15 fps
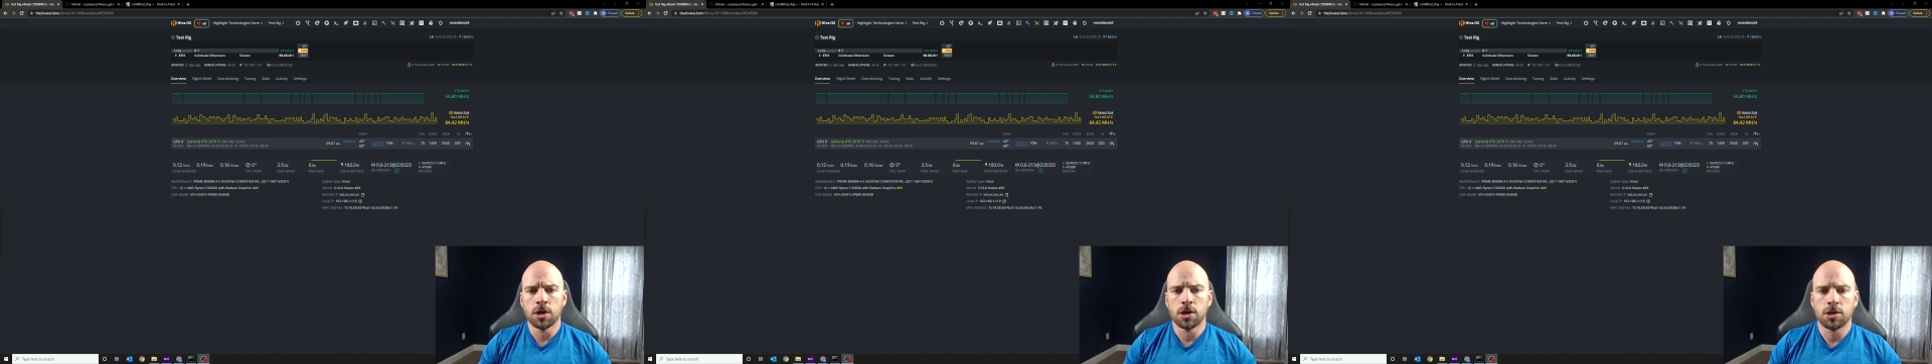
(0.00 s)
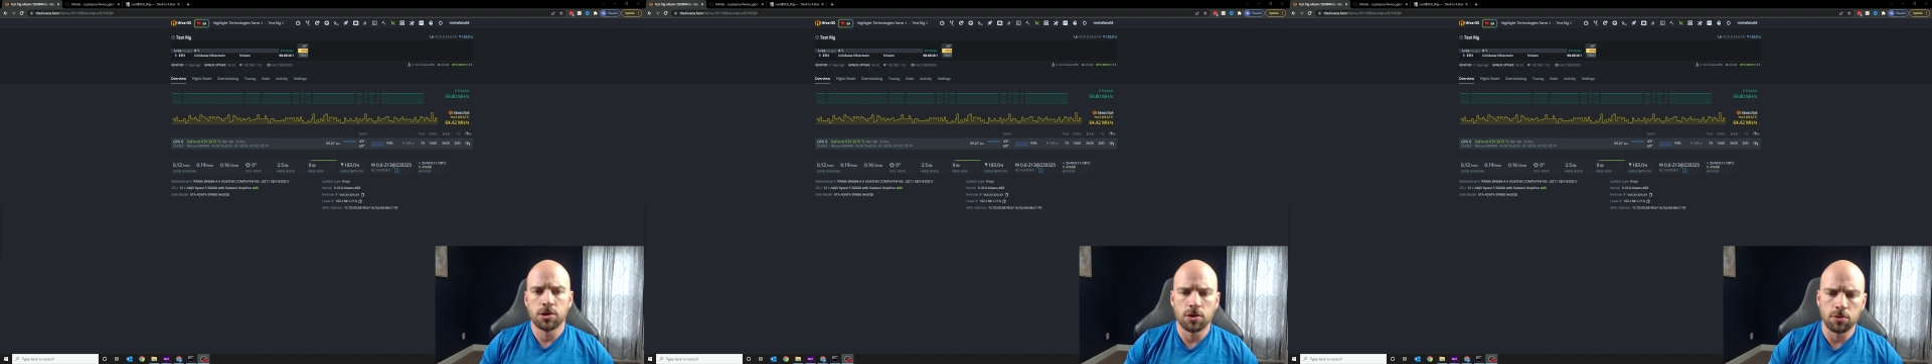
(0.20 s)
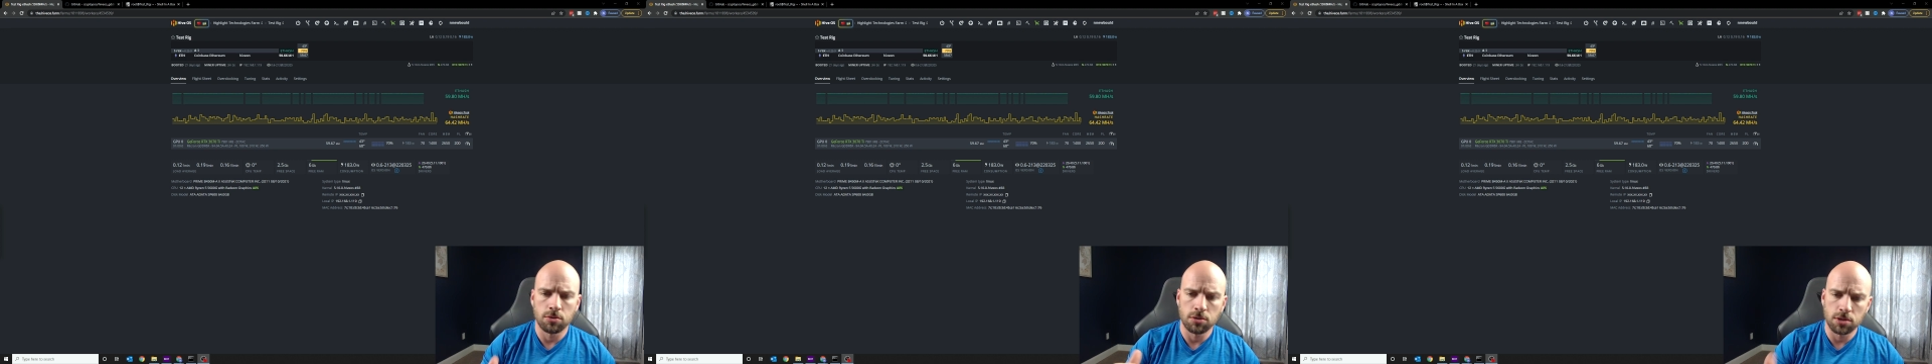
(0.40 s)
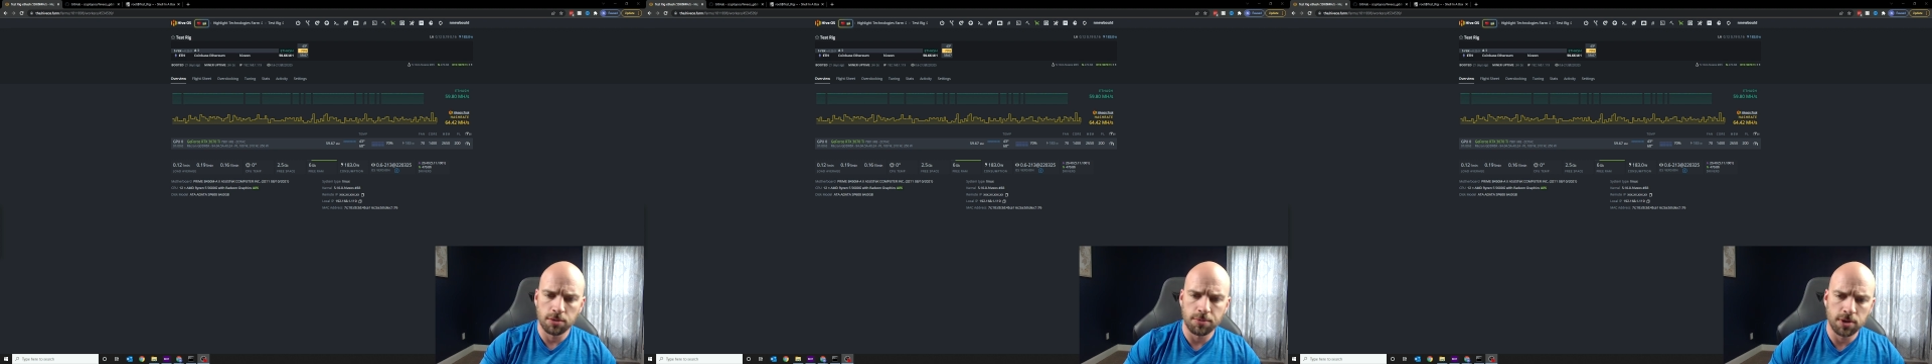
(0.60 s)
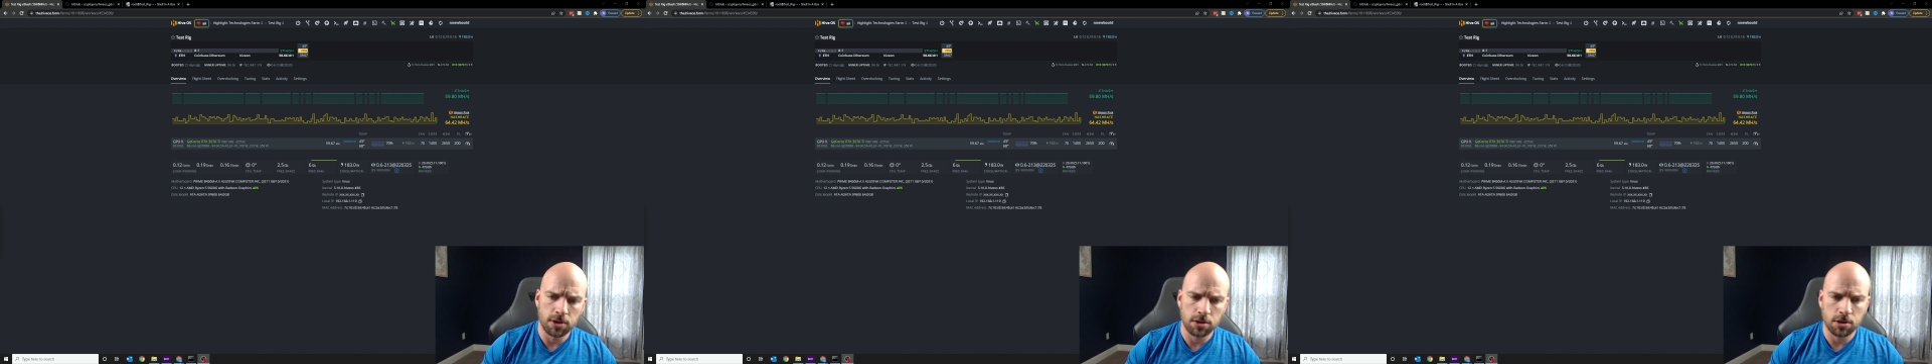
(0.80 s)
So let
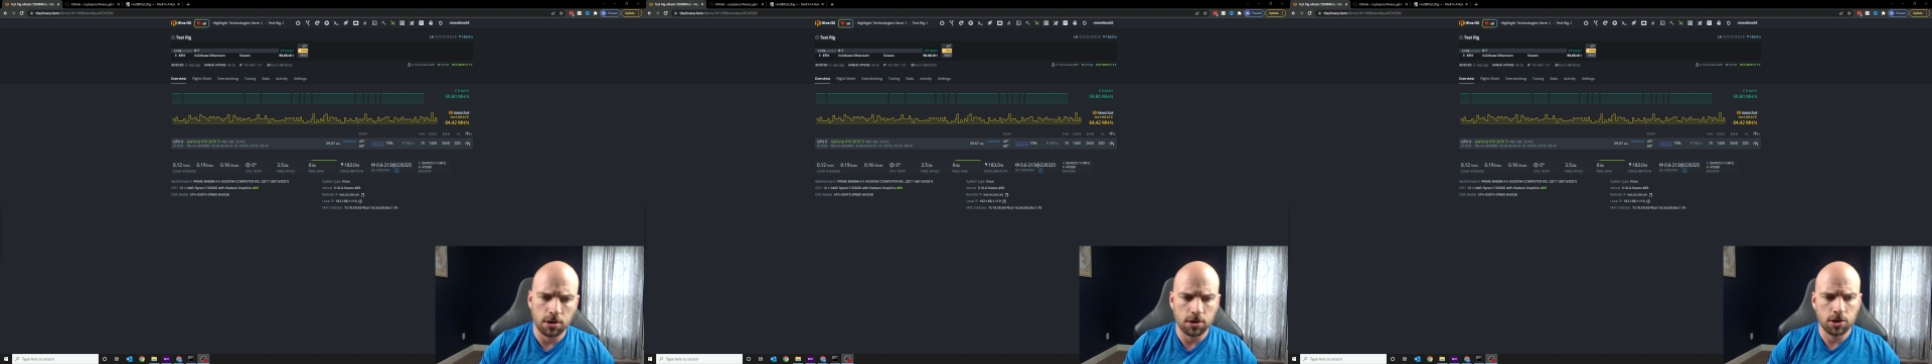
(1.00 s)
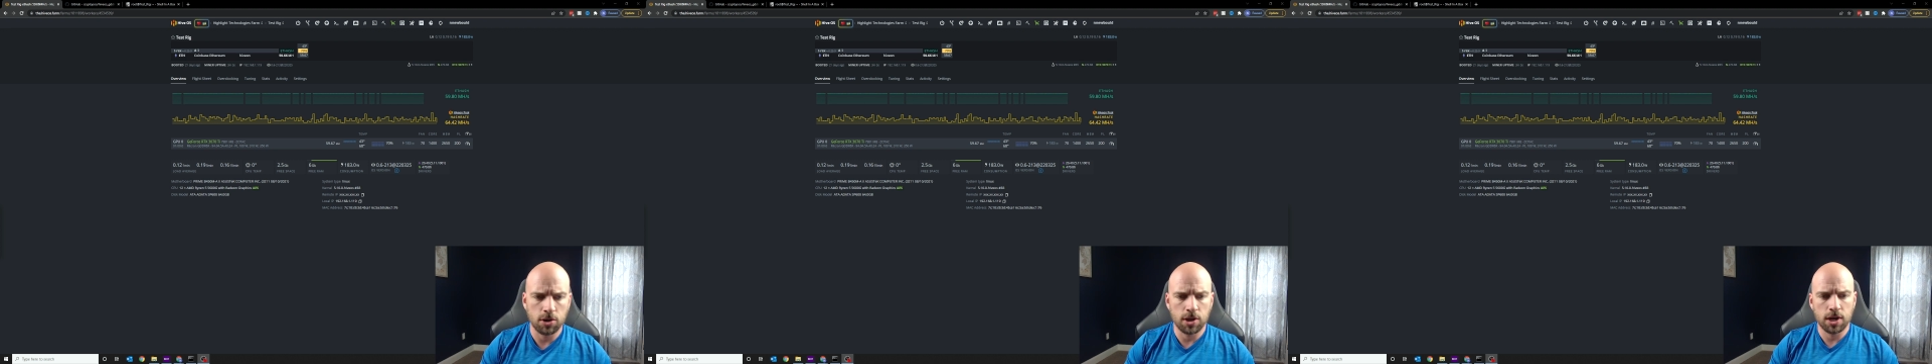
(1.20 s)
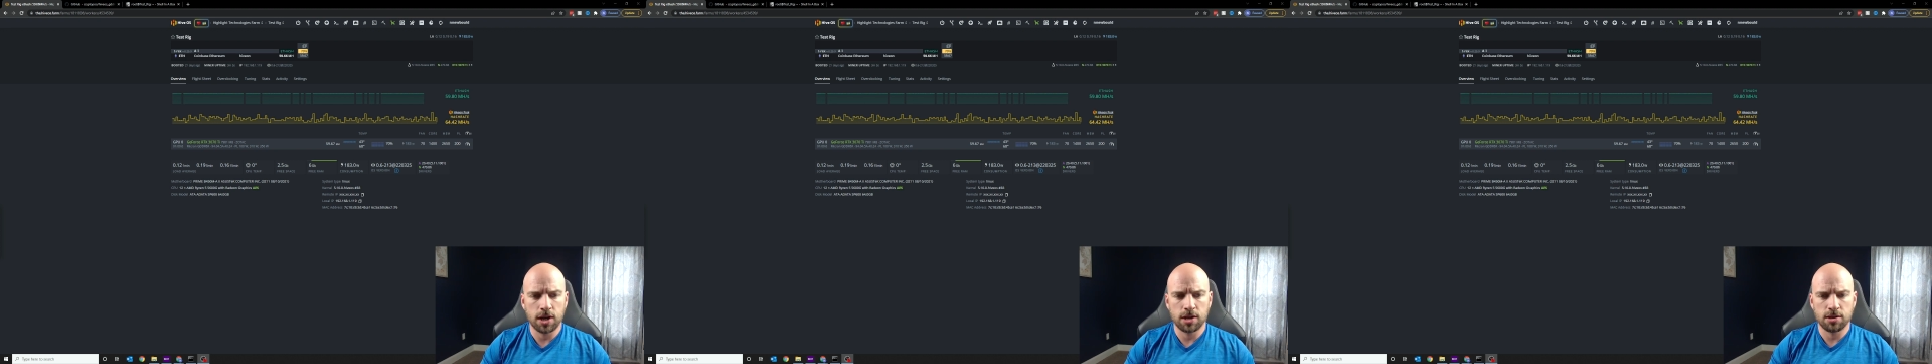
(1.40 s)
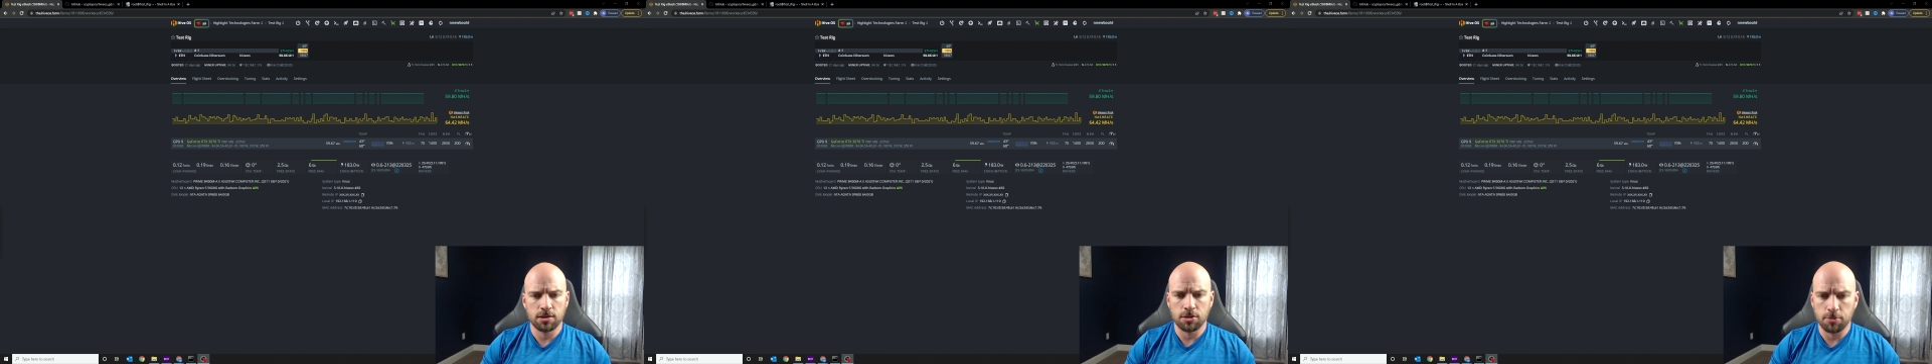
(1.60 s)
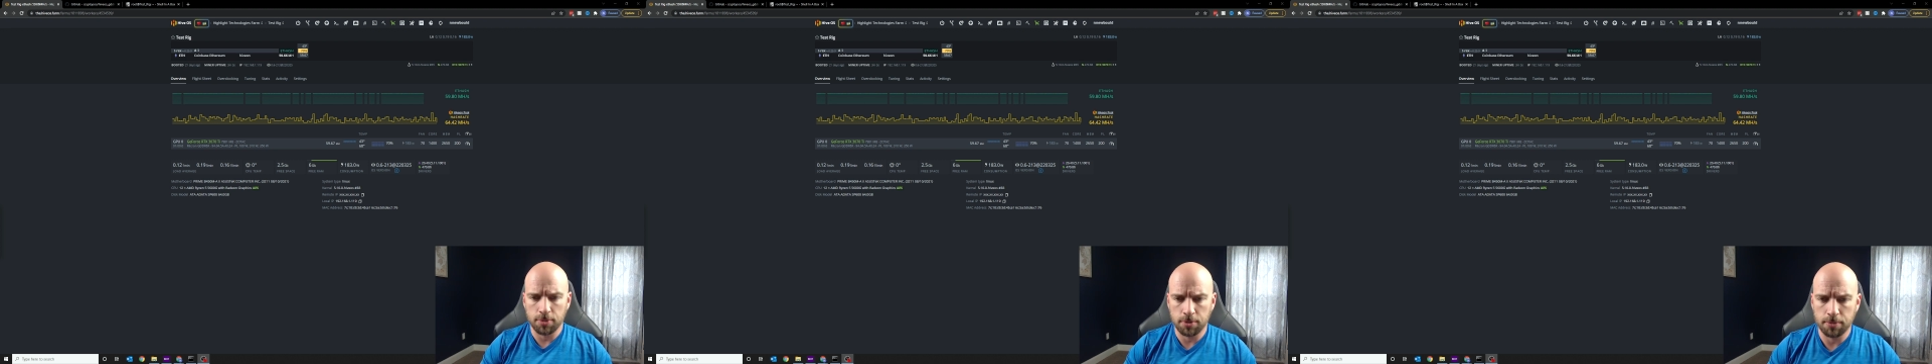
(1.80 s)
me talk to you guys a
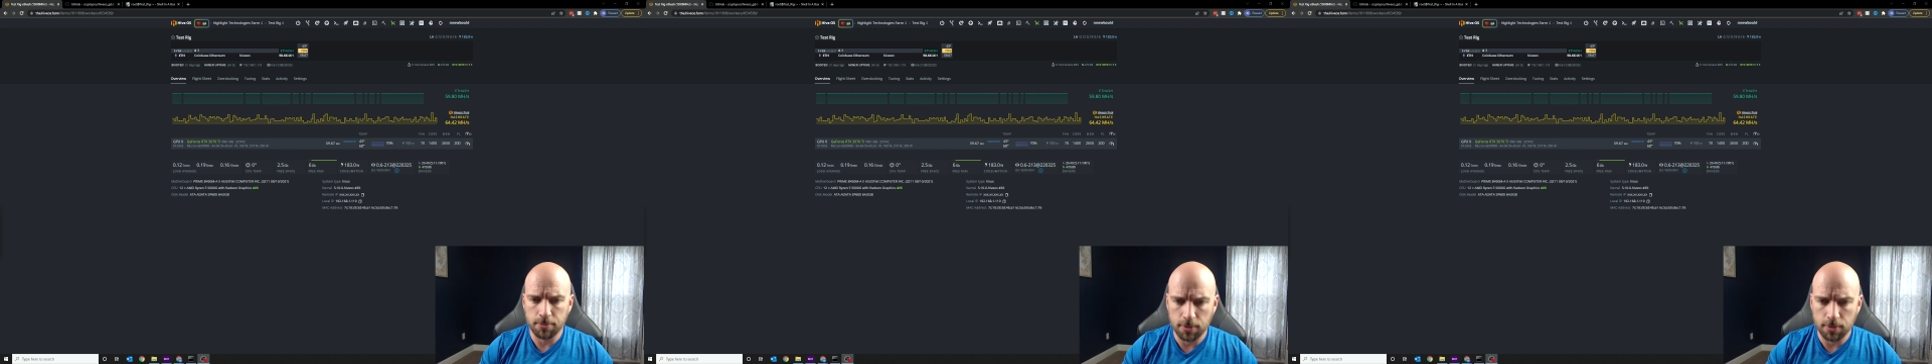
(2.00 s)
little bit